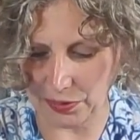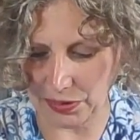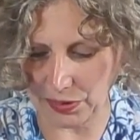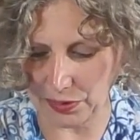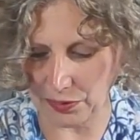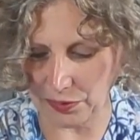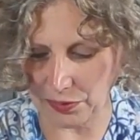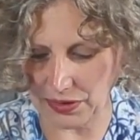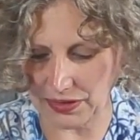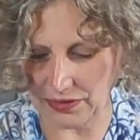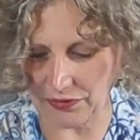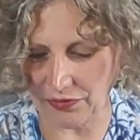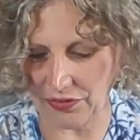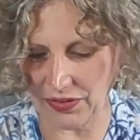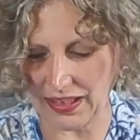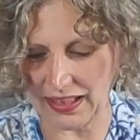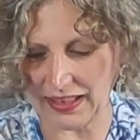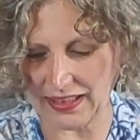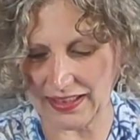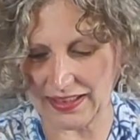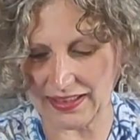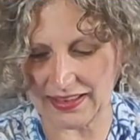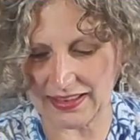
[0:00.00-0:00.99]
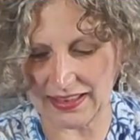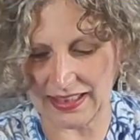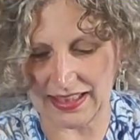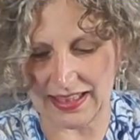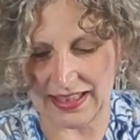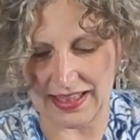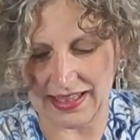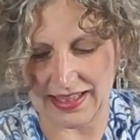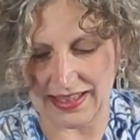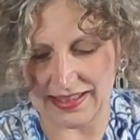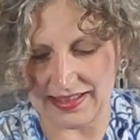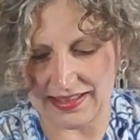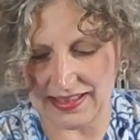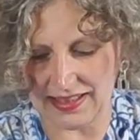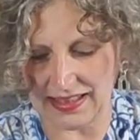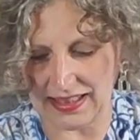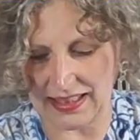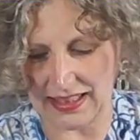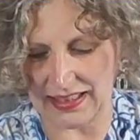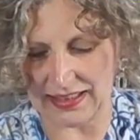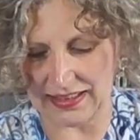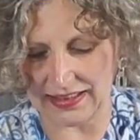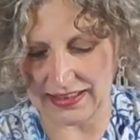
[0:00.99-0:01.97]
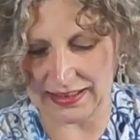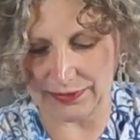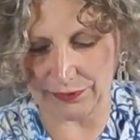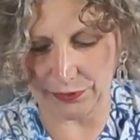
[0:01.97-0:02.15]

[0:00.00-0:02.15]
sorts of things, and it's